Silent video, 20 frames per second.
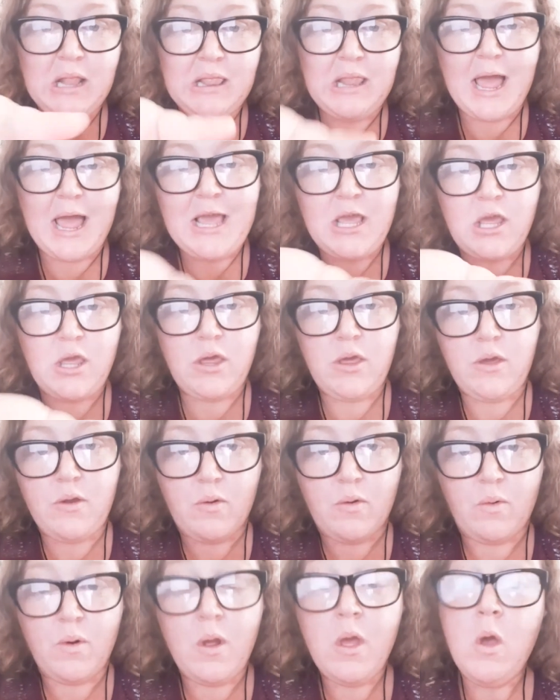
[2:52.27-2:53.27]
like
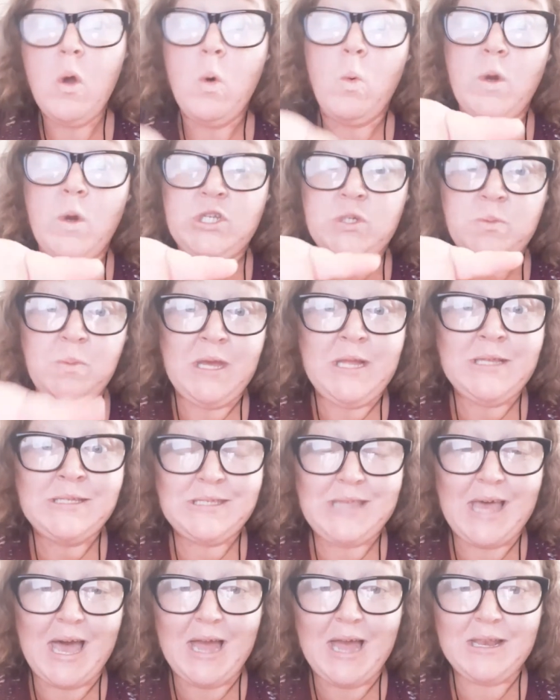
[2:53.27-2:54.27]
you, which
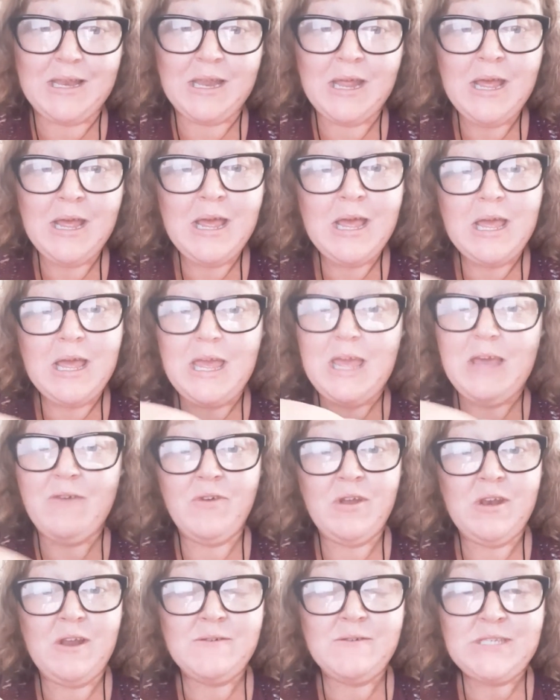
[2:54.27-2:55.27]
means that
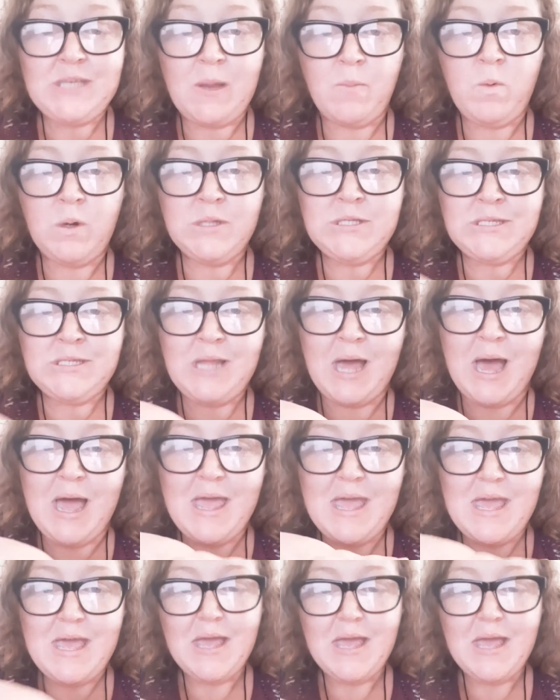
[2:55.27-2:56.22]
even if someone's not